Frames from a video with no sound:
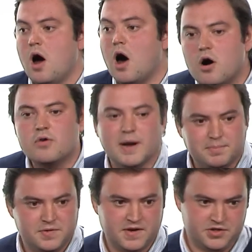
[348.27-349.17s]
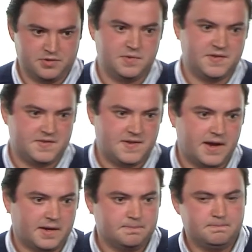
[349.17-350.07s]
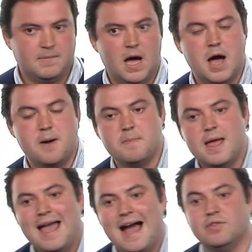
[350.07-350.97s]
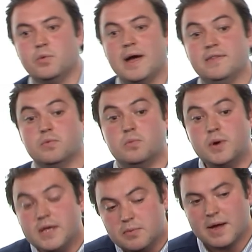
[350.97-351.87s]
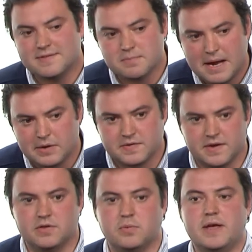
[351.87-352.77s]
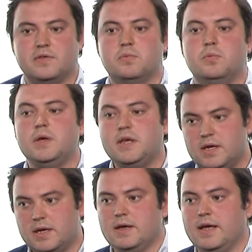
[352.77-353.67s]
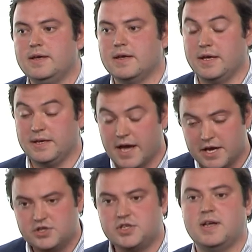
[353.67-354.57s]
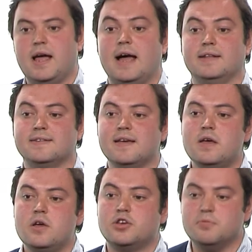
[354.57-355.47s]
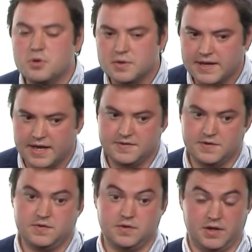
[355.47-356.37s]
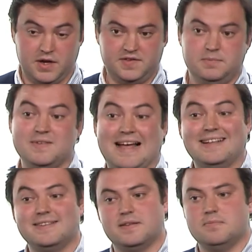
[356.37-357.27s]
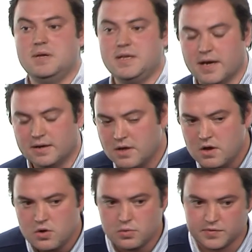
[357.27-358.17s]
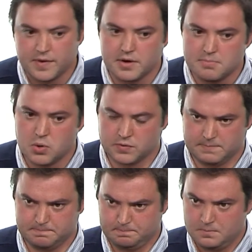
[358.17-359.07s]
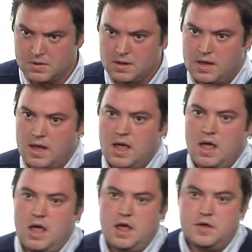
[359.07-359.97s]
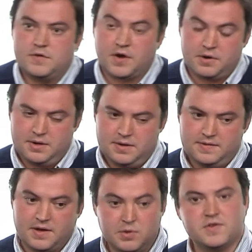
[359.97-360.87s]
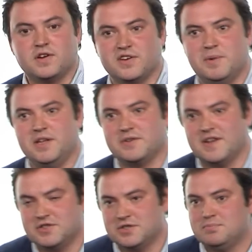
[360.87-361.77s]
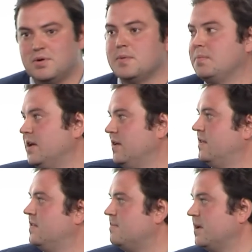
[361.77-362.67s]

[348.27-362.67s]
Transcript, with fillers: our reputation was at stake. And the way that we went about it and the way that we engaged and communicated to the customers and to the media was very important. So there was a lot of media attention, probably the